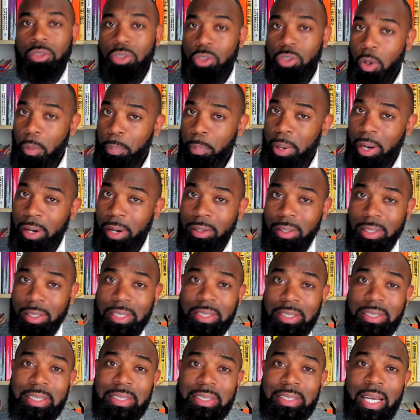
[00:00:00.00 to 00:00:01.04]
So apparently
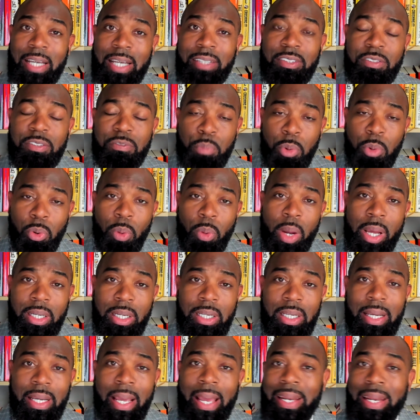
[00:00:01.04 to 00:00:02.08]
Detective
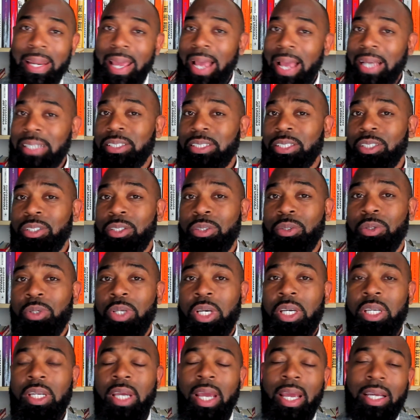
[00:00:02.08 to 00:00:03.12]
Moretti had
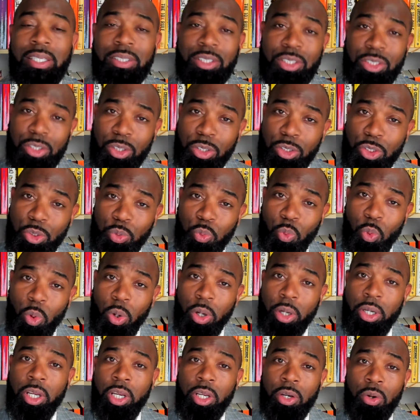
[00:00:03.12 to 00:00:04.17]
executed a search
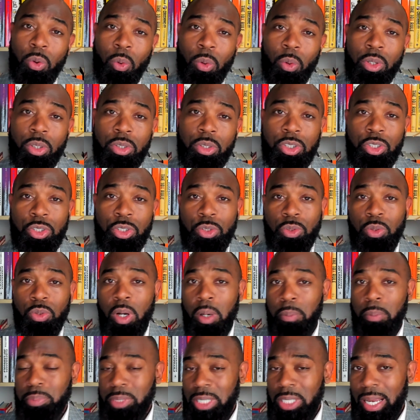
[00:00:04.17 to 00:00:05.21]
warrant in order to
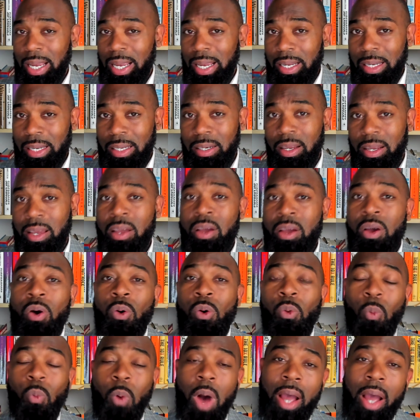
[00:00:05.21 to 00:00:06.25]
obtain
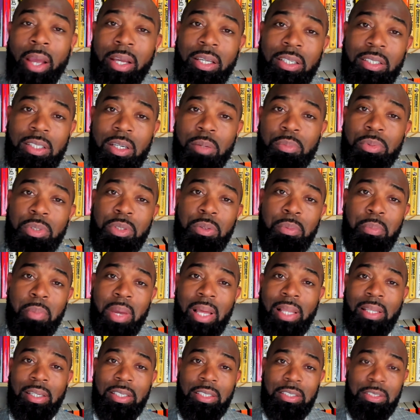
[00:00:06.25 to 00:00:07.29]
YNW
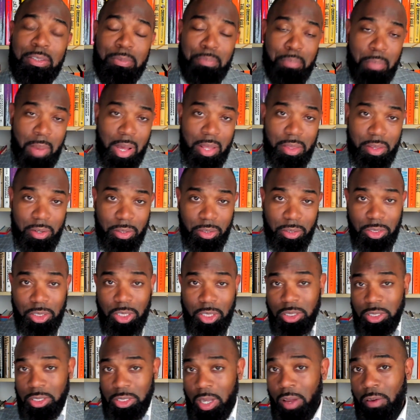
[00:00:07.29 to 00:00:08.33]
Melly's mother's
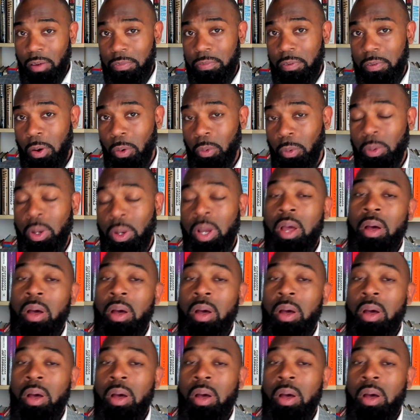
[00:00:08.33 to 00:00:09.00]
cell phone,